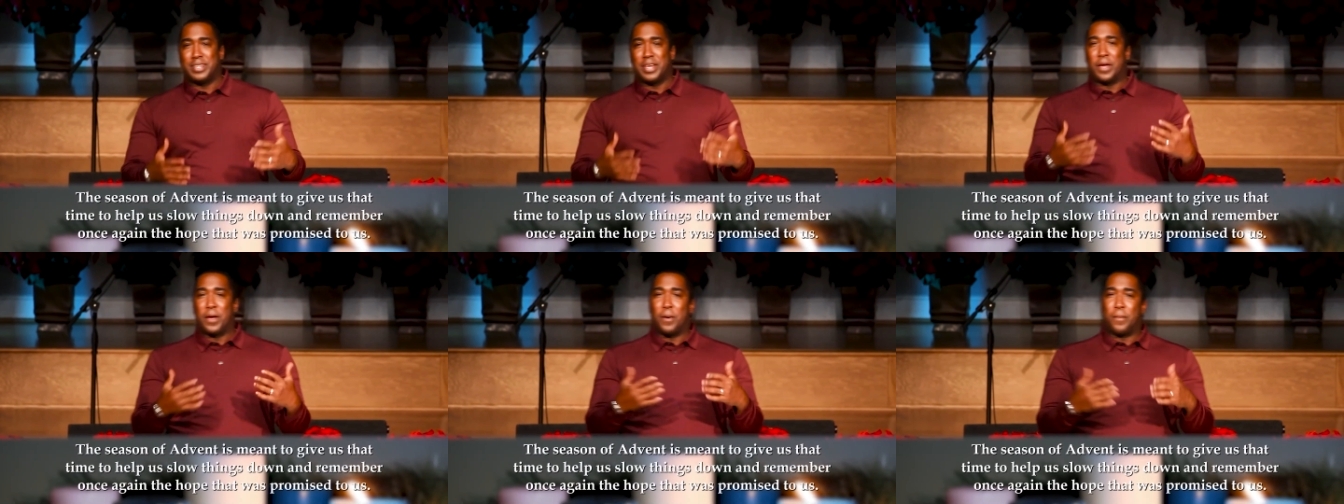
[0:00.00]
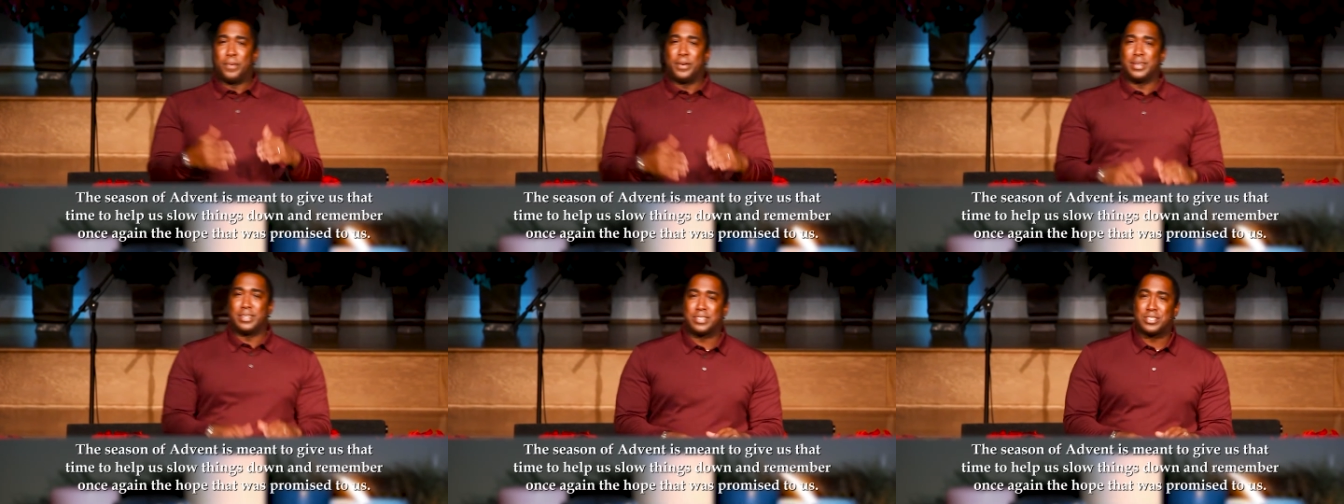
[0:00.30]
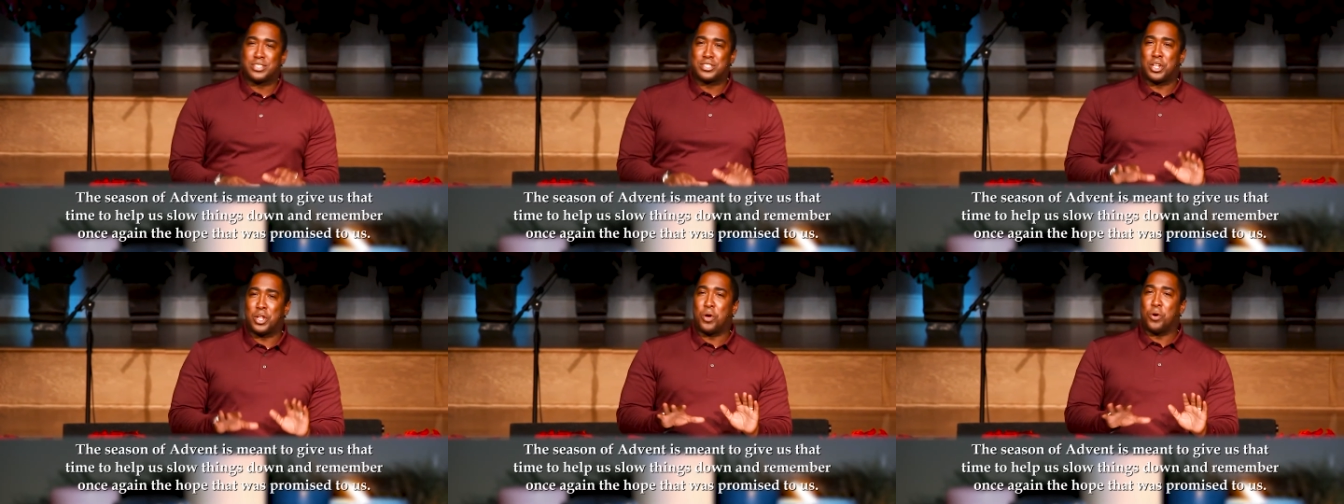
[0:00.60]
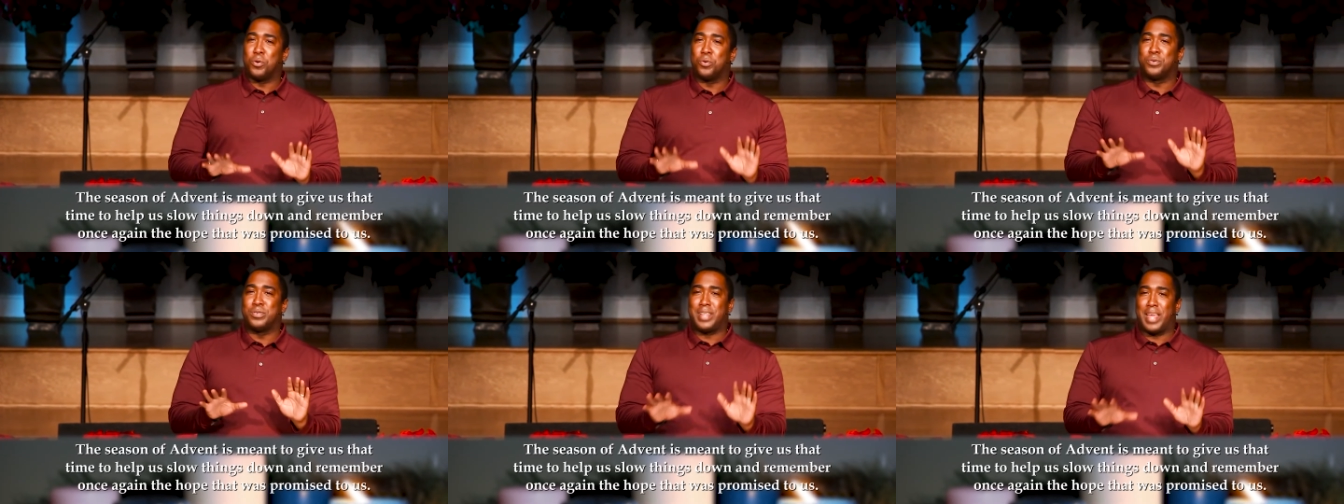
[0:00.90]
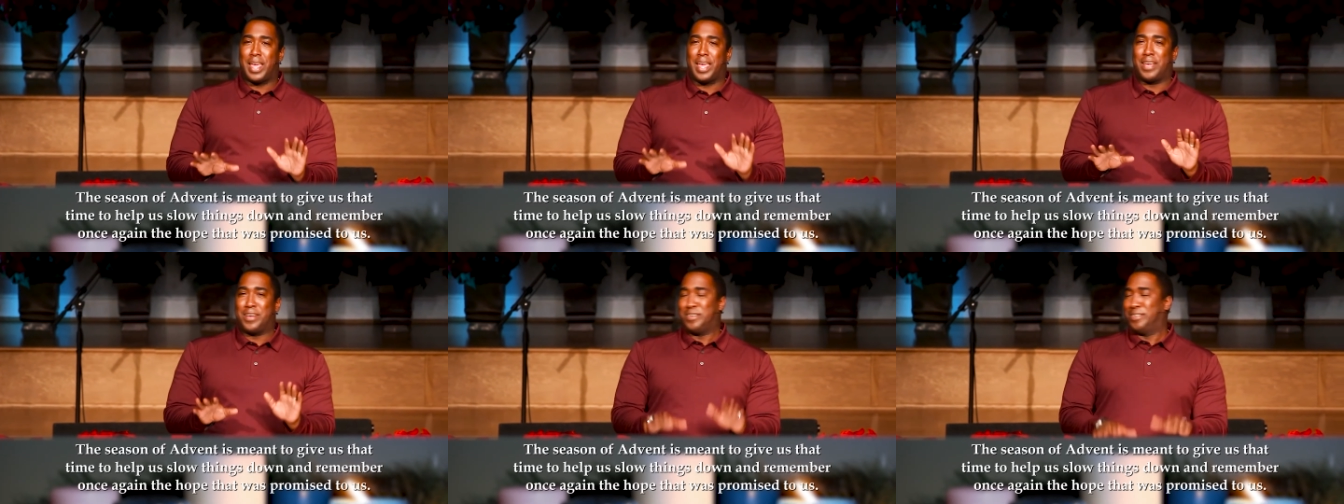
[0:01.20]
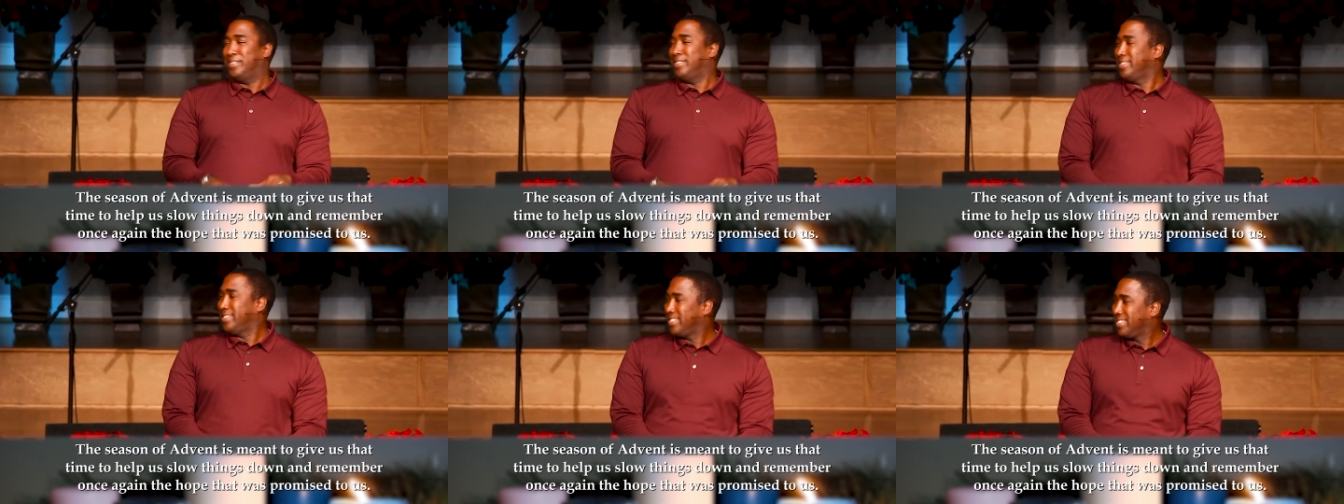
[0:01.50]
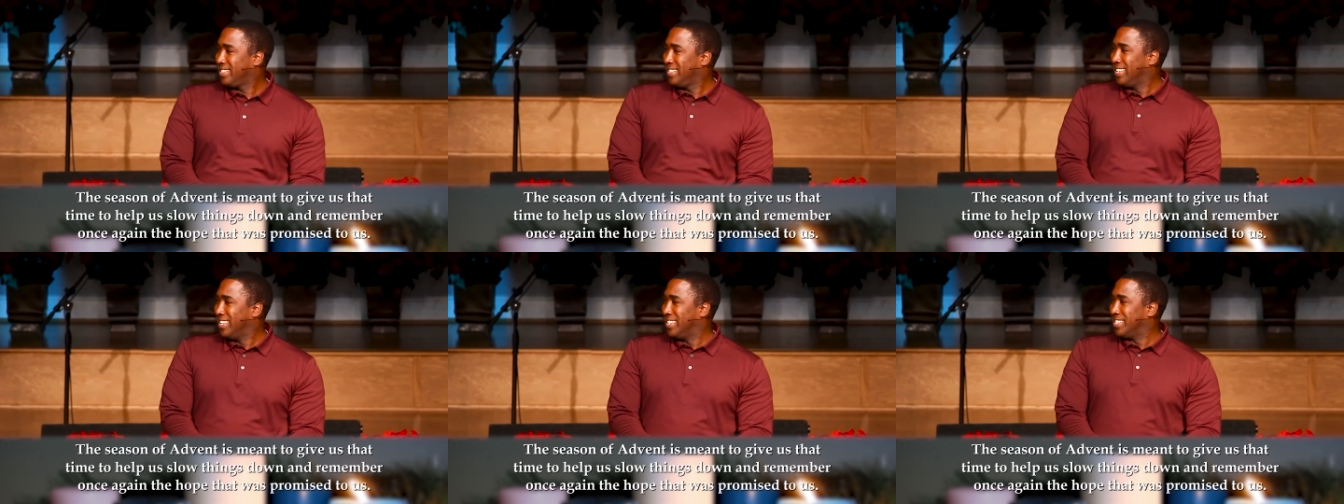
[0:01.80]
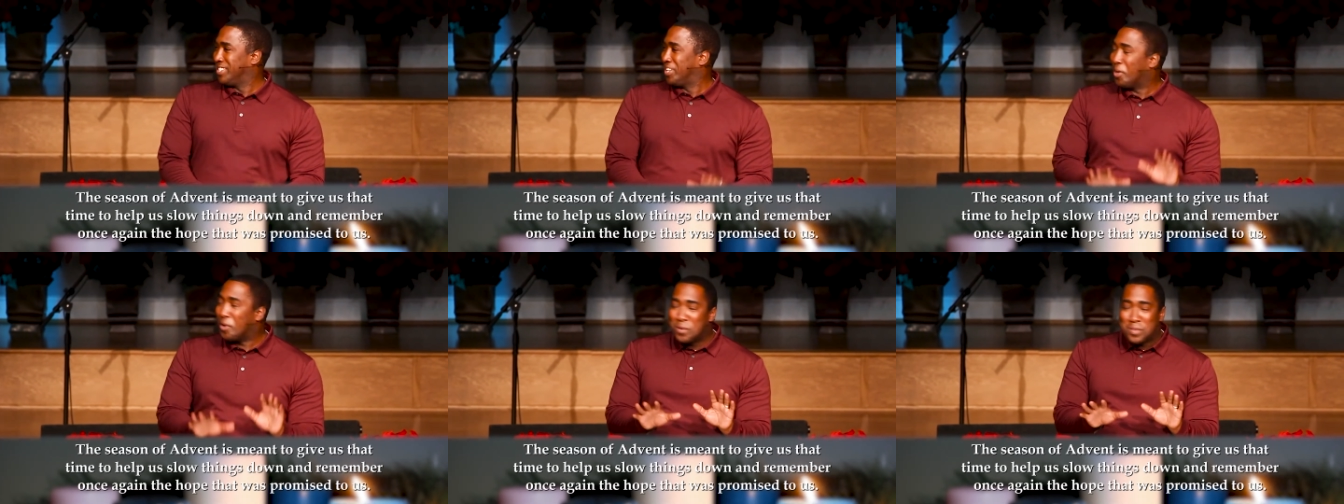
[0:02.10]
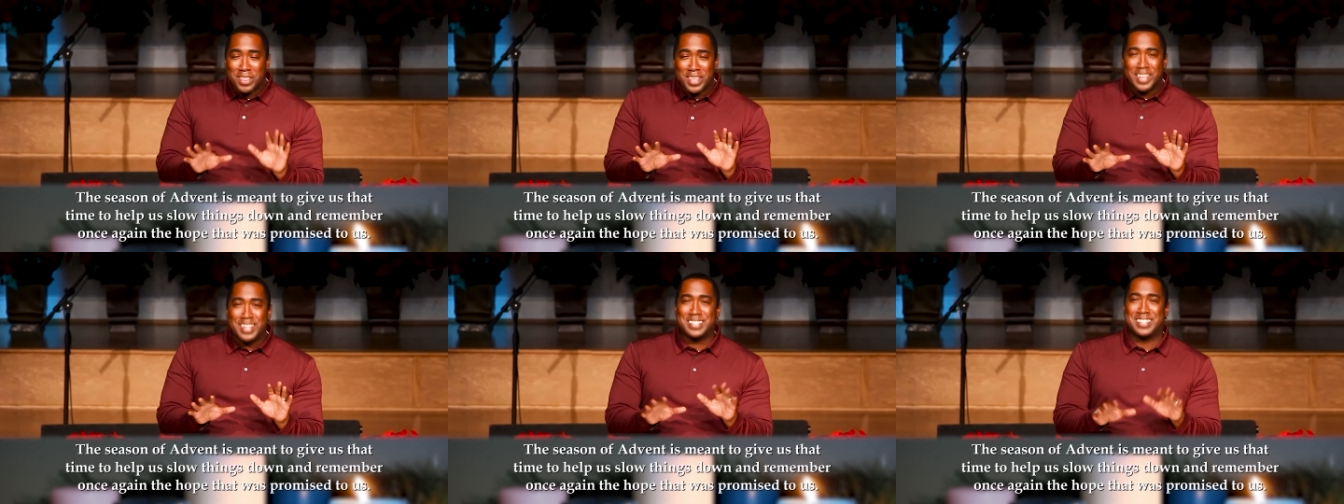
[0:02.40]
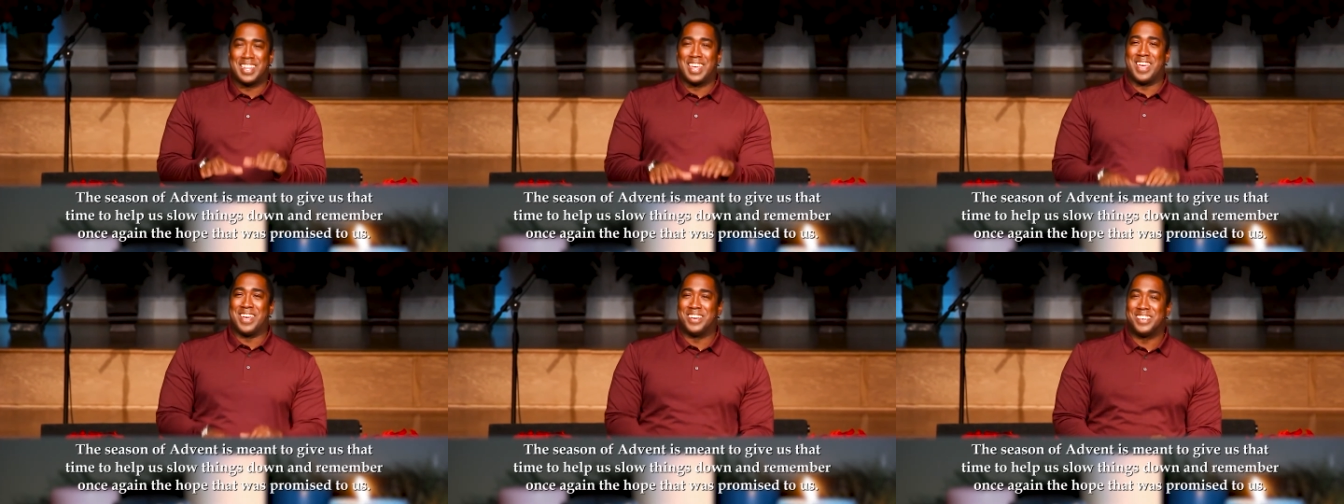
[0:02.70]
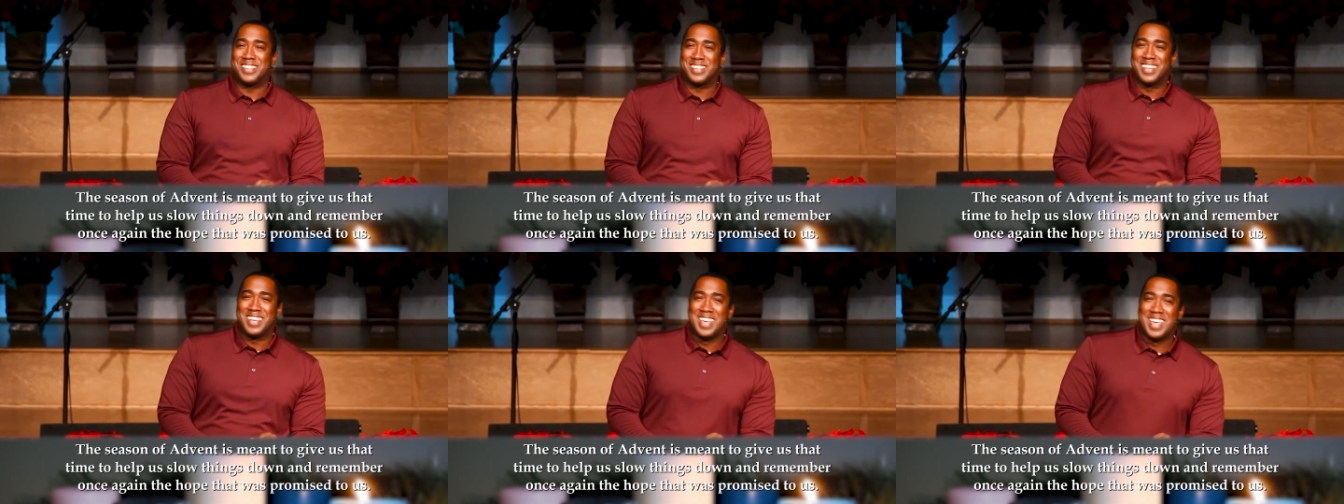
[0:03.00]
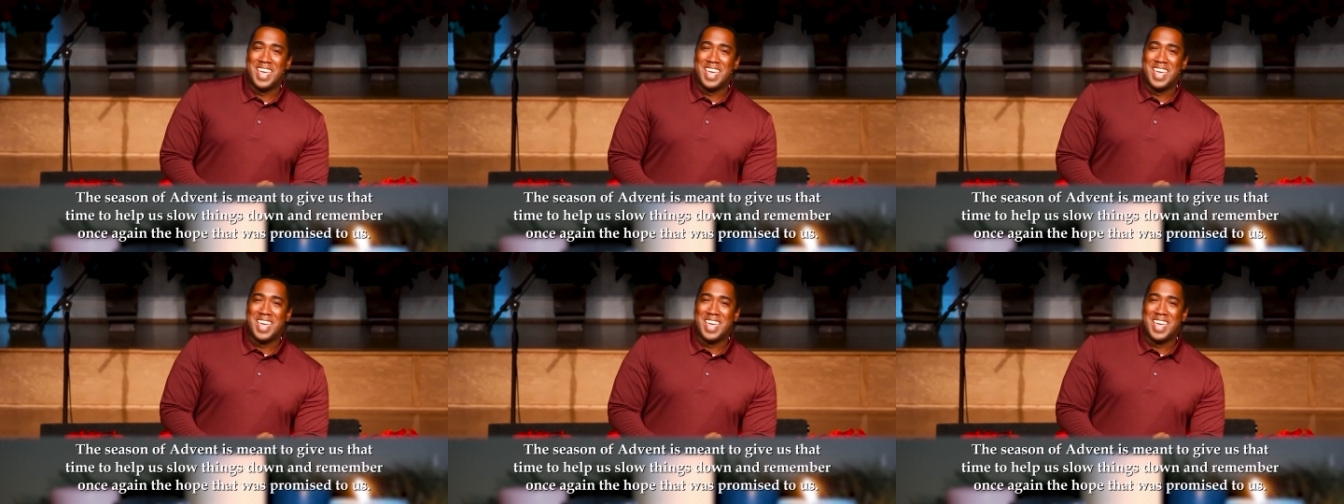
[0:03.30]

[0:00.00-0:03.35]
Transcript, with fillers: to help us slow down slow things down,